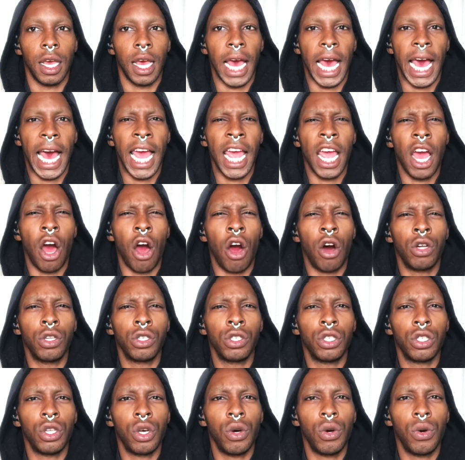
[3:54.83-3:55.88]
I
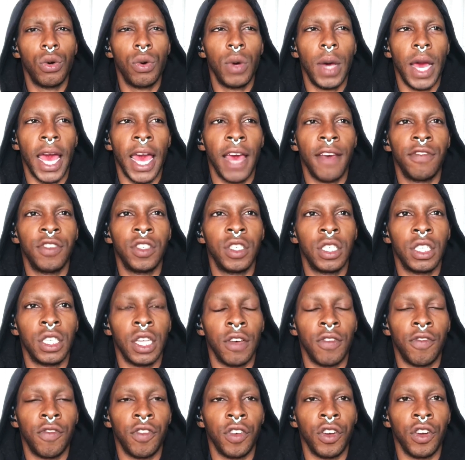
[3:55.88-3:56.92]
also have
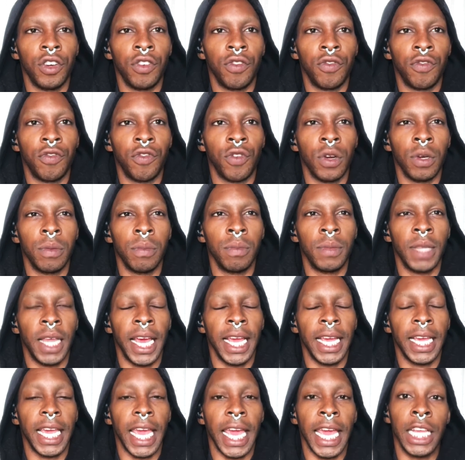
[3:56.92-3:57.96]
suffered from
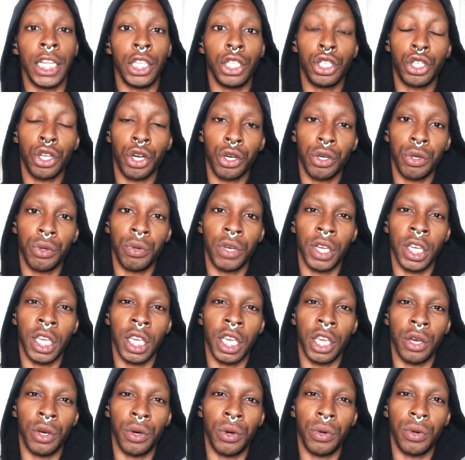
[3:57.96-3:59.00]
like internal
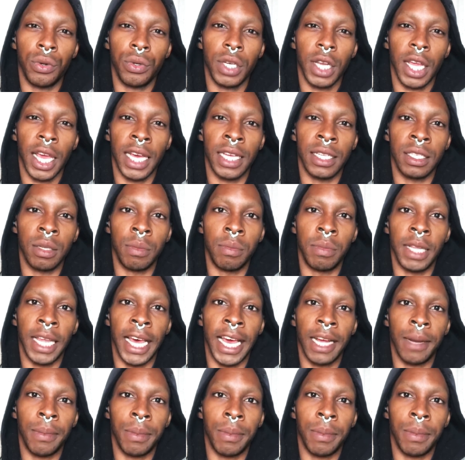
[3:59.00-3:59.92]
guilt as a black